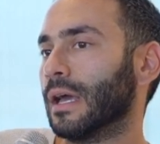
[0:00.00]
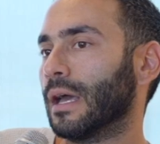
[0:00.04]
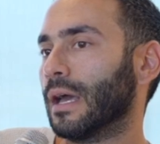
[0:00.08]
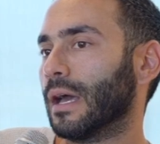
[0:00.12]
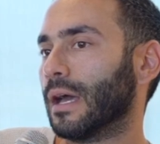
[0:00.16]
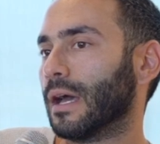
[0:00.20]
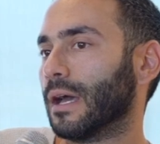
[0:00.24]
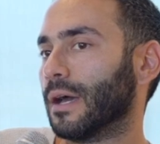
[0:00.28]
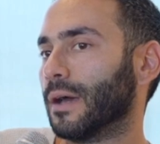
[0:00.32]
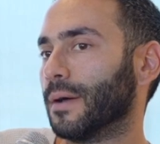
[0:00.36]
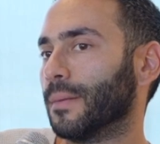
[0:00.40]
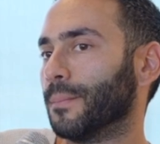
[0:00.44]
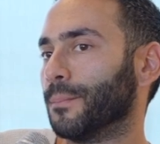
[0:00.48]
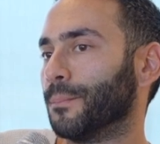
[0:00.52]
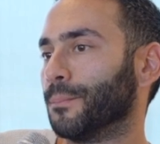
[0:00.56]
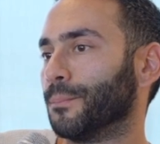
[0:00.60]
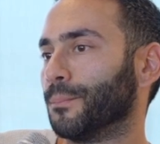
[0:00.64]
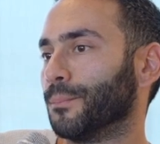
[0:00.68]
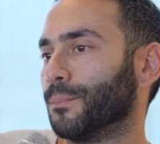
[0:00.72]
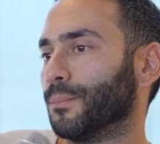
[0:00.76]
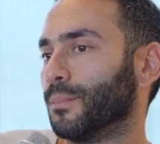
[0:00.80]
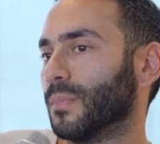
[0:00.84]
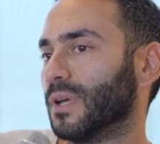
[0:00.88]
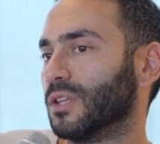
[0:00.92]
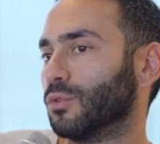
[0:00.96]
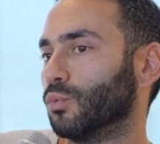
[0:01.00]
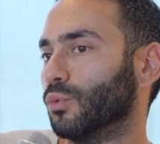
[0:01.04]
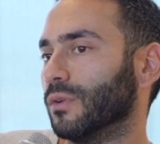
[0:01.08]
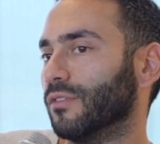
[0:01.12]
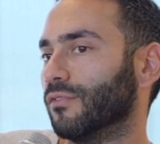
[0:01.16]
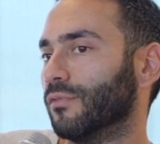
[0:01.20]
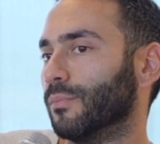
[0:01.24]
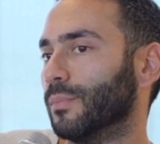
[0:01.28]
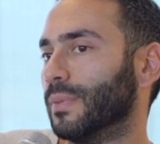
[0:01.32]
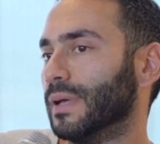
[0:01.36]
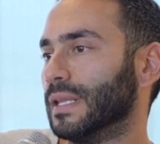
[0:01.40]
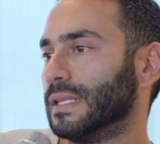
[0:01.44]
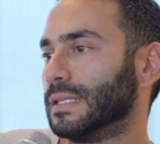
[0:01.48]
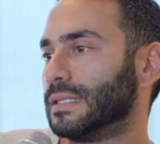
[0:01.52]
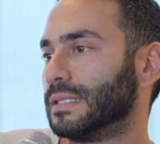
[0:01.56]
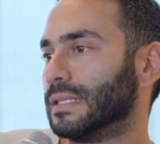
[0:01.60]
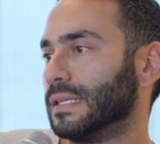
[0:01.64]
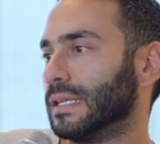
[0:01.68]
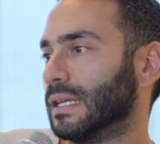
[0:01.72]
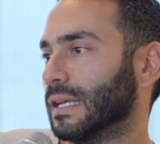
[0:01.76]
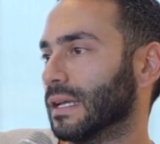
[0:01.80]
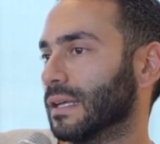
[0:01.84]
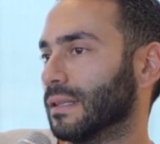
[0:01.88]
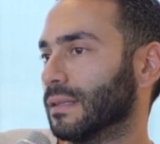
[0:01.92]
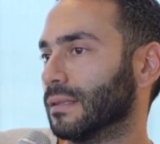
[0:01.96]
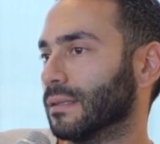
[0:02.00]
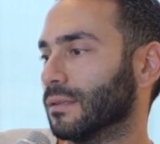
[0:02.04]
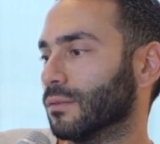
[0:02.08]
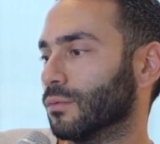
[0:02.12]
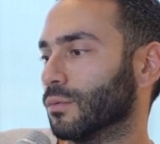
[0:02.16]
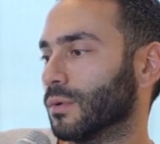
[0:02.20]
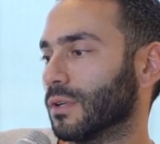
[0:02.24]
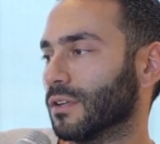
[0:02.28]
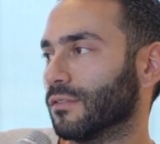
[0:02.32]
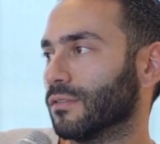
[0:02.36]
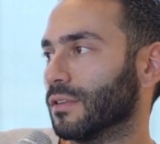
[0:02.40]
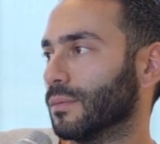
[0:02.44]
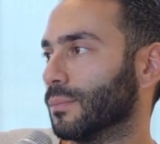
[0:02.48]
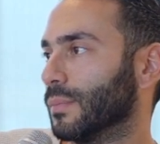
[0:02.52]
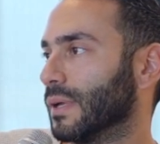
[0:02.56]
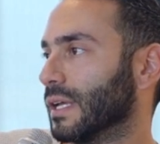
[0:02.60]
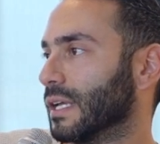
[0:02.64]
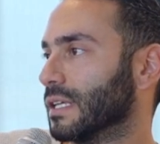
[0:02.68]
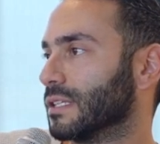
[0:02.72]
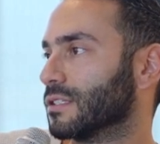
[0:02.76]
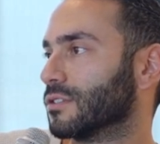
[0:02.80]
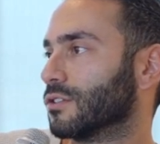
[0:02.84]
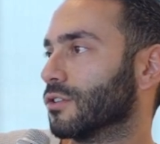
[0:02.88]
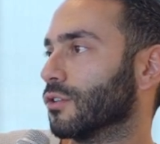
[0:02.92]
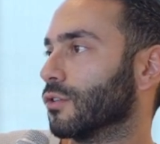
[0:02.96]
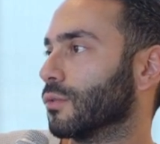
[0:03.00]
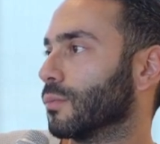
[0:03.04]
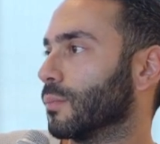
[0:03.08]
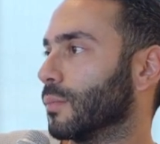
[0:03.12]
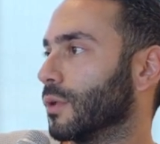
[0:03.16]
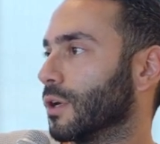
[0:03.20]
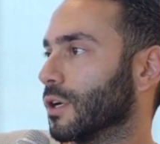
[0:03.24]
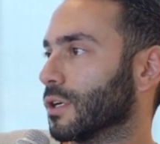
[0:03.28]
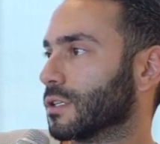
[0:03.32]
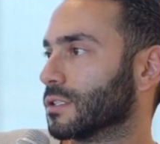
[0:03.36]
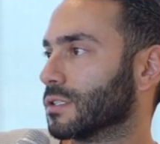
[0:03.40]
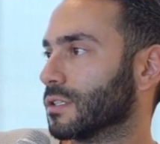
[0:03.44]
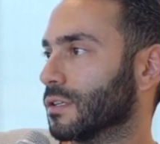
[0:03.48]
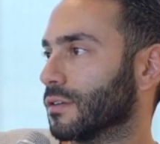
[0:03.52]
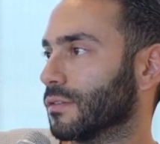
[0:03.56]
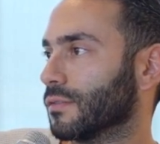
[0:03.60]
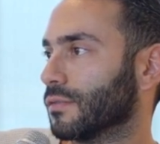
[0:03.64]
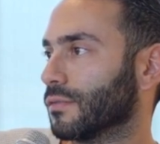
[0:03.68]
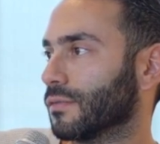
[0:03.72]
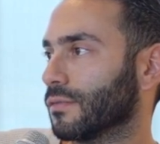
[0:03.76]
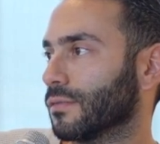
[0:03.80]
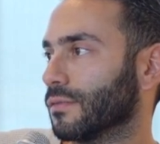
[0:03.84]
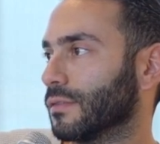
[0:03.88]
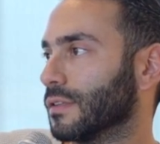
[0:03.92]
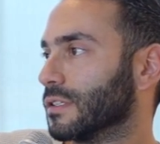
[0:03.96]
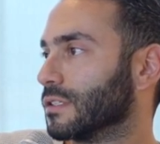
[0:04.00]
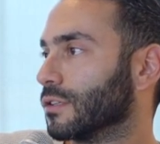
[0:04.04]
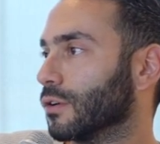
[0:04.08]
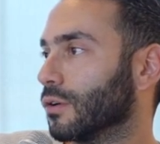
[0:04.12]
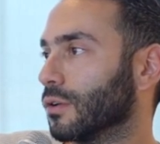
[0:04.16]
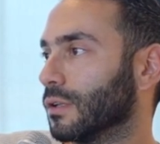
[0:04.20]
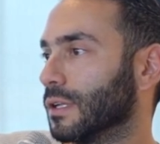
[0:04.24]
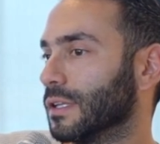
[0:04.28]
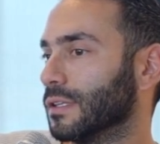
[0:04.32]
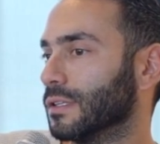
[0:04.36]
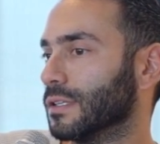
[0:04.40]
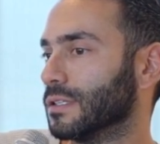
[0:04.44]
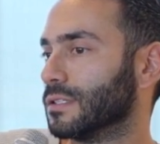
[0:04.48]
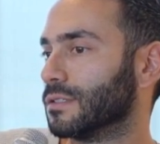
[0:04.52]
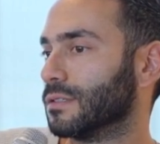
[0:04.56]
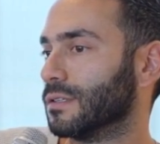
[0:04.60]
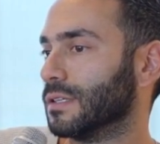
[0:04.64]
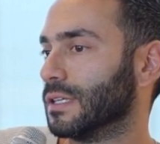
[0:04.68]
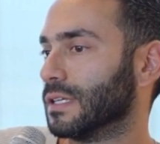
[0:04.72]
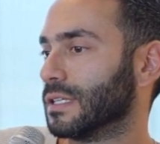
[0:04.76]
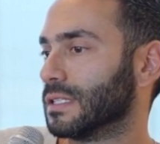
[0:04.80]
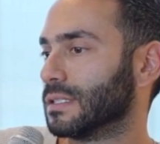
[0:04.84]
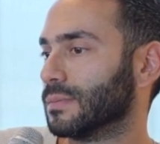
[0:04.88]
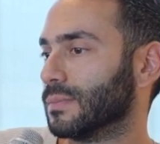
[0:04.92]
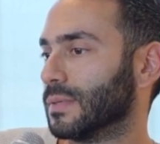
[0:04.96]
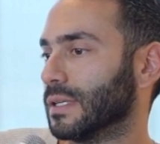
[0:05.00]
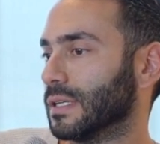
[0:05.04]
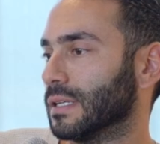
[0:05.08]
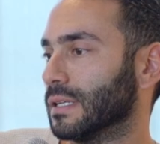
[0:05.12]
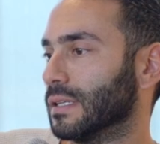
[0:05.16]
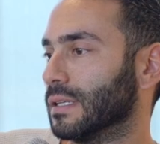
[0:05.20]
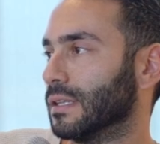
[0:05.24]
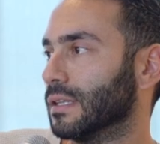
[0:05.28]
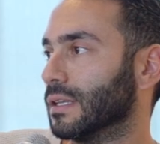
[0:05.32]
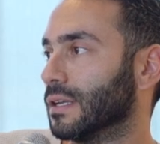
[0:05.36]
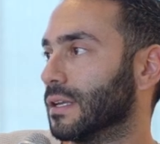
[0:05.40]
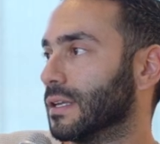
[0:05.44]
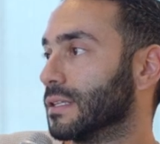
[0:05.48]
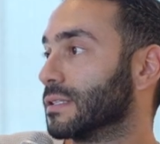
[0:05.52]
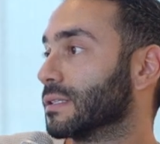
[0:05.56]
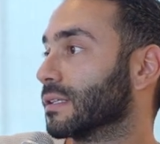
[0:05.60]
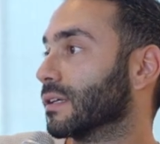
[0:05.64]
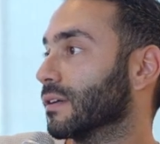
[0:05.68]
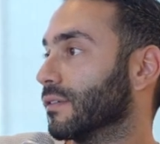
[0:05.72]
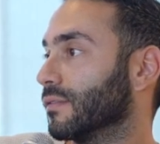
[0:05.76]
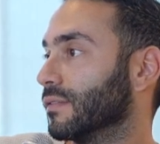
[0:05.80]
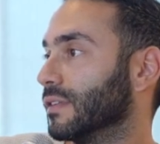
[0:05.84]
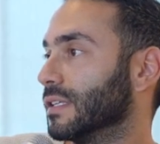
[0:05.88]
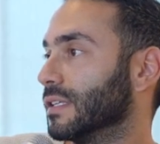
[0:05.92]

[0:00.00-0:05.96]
But we've been seeing, and one of the biggest roadblocks of this whole industry has been the risk of